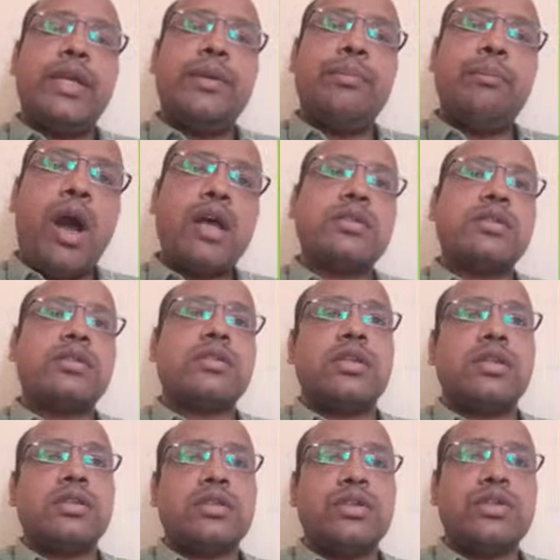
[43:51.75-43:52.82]
it must
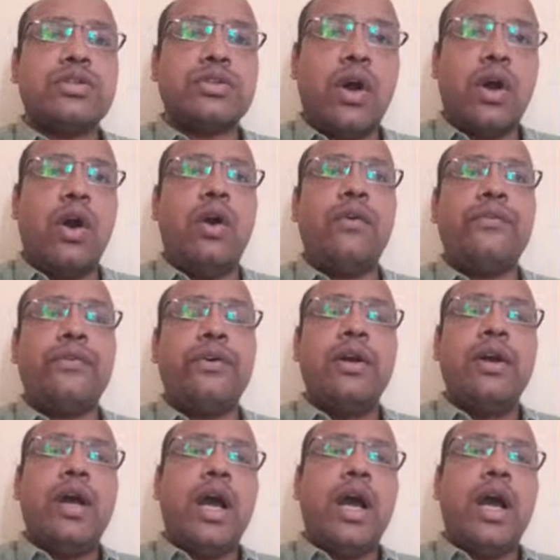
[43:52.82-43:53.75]
consist of